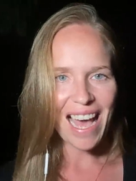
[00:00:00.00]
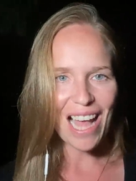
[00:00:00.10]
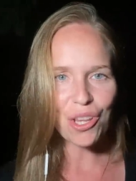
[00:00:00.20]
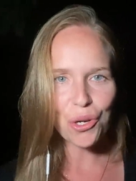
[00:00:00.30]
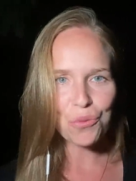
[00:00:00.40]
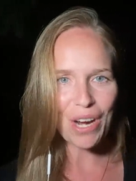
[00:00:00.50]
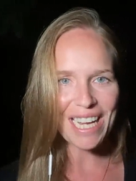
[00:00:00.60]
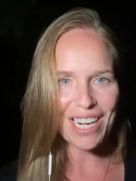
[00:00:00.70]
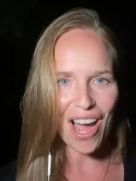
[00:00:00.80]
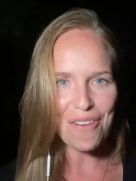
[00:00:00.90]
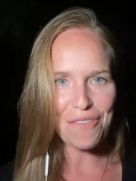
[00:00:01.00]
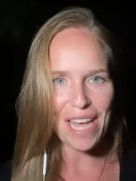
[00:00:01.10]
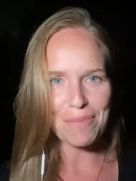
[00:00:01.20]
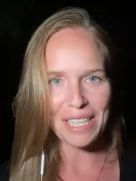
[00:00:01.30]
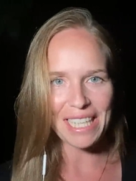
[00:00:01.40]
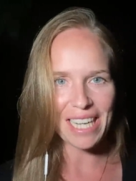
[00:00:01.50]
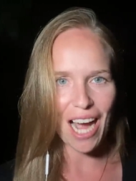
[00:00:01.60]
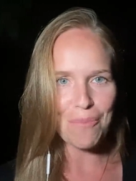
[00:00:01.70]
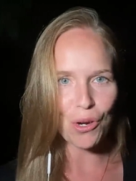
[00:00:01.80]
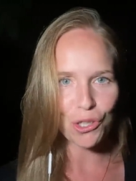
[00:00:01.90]
Hello, Reignite family.
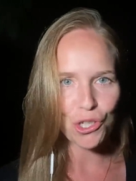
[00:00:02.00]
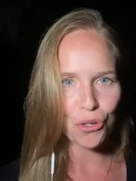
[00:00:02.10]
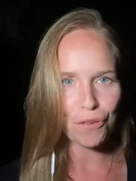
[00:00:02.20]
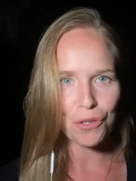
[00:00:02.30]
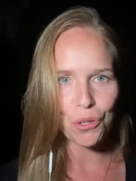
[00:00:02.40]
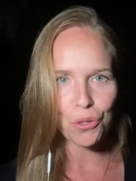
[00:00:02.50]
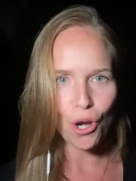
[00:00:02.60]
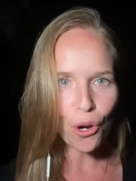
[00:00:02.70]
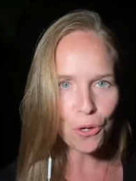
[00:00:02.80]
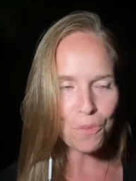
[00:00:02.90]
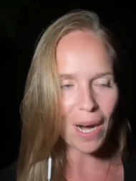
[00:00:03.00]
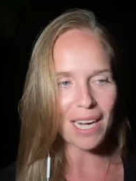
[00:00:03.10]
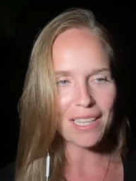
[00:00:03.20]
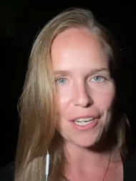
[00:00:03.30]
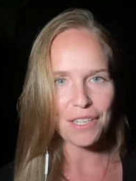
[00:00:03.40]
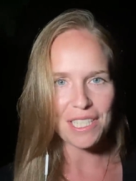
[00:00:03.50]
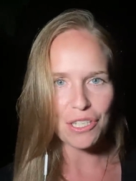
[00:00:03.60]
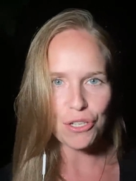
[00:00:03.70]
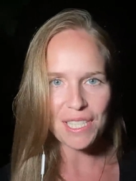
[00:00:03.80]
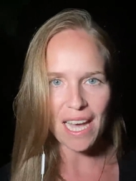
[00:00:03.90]
I'm not sure if you know, but there is a
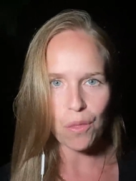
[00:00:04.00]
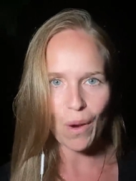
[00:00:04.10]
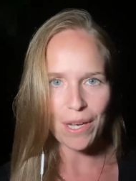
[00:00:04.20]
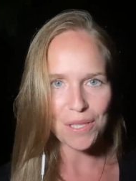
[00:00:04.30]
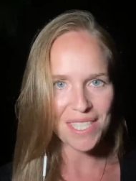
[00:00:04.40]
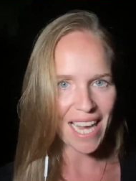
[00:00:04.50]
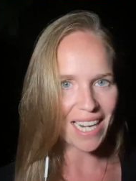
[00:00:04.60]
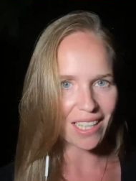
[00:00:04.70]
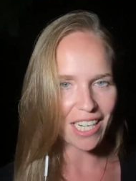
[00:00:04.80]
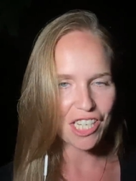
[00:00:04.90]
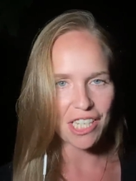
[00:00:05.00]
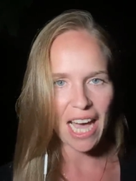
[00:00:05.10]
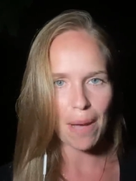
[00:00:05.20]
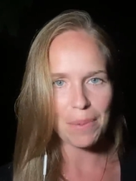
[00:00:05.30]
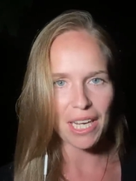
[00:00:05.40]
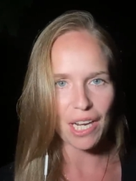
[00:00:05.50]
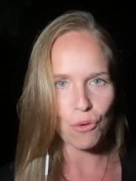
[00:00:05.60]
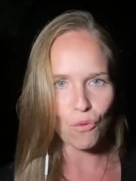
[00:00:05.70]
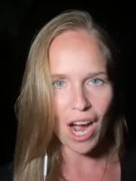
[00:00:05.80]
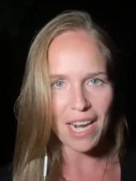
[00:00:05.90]
New South Wales state election happening
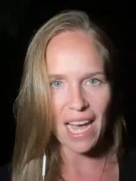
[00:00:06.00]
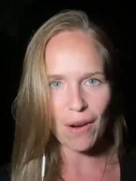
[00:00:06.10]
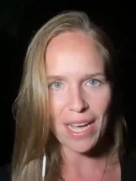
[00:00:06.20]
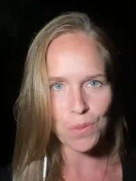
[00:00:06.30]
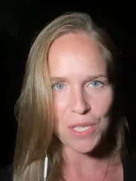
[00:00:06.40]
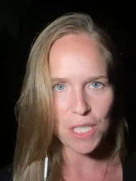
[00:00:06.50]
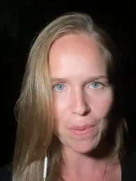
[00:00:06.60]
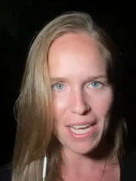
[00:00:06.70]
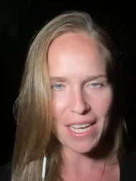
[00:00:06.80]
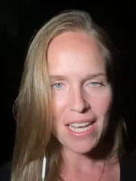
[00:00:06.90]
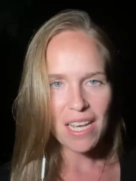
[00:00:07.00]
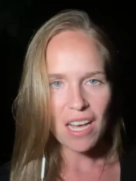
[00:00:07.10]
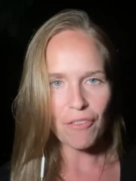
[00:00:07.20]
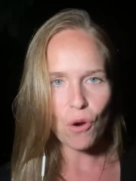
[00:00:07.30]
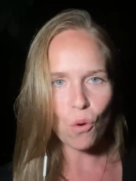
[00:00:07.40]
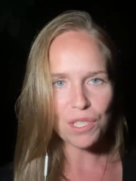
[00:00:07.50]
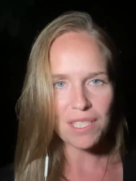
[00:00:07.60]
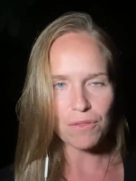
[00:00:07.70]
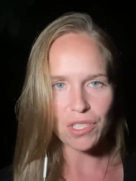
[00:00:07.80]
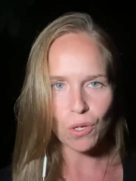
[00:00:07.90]
right now as we speak. Of course,
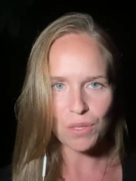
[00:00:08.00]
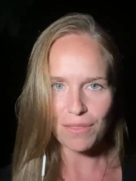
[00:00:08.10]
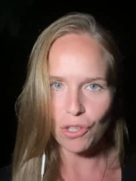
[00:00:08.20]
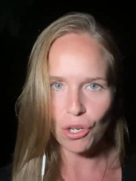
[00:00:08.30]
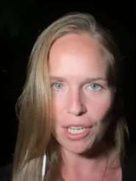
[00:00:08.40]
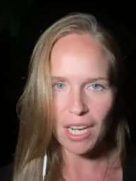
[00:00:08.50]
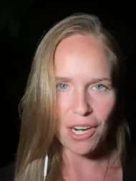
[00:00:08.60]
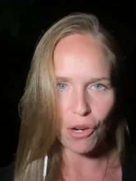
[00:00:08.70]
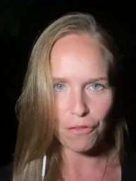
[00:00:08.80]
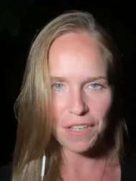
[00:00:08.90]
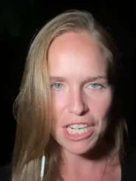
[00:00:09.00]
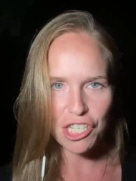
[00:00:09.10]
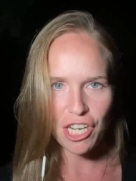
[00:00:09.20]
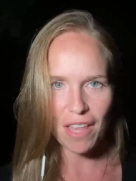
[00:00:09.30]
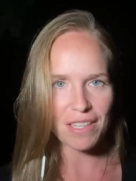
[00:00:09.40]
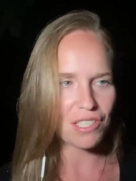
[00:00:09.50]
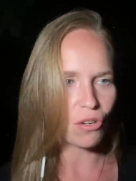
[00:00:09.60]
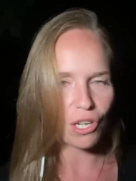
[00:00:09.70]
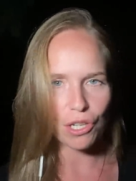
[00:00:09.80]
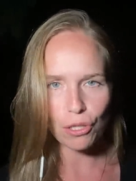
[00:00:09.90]
the results are not finished yet. It's
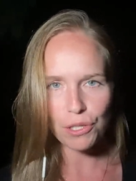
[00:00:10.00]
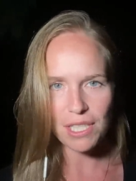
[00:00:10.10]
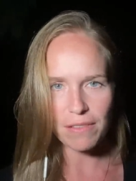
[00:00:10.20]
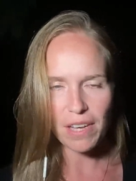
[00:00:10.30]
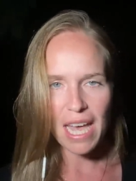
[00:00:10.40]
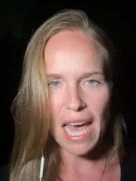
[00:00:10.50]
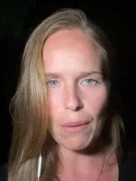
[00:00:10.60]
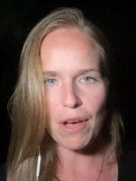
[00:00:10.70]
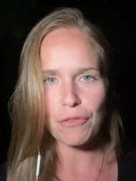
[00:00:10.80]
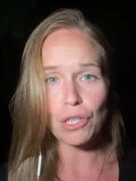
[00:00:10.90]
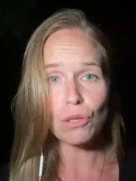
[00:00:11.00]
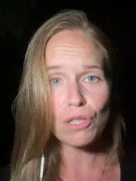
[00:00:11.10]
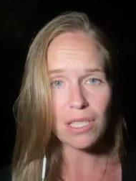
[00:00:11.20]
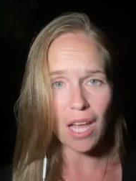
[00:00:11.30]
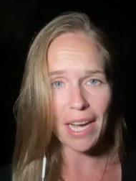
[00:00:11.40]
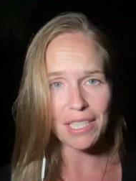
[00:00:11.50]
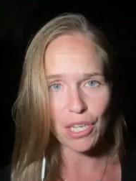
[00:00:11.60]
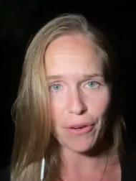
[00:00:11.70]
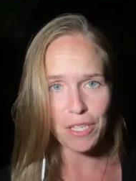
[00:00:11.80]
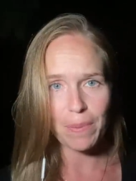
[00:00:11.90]
not conclusive. However, it looks like it's
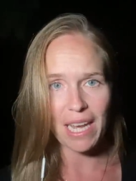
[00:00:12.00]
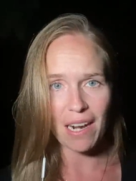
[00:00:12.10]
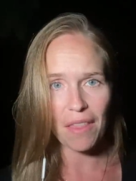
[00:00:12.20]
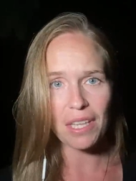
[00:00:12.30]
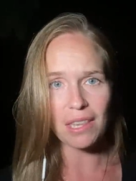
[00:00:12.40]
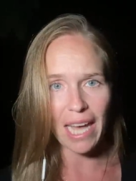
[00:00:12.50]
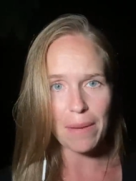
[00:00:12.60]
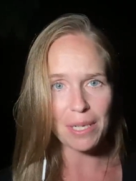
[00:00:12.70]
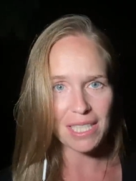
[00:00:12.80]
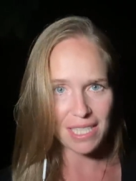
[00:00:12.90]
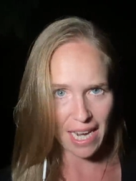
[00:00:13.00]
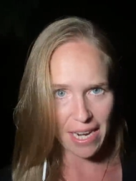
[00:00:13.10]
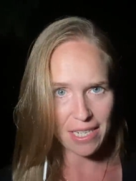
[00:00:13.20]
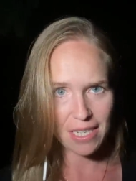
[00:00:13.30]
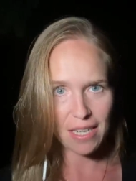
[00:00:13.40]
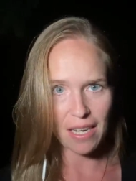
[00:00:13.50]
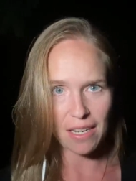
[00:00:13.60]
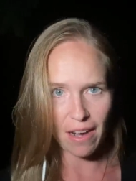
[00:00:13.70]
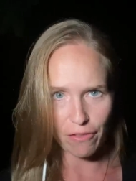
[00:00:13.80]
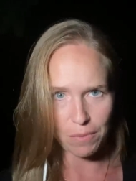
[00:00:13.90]
going to be another Labor state
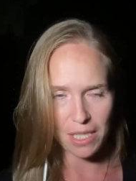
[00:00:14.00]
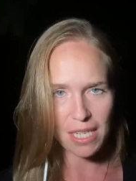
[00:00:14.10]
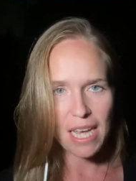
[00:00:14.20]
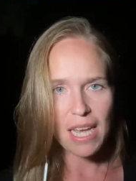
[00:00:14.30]
government.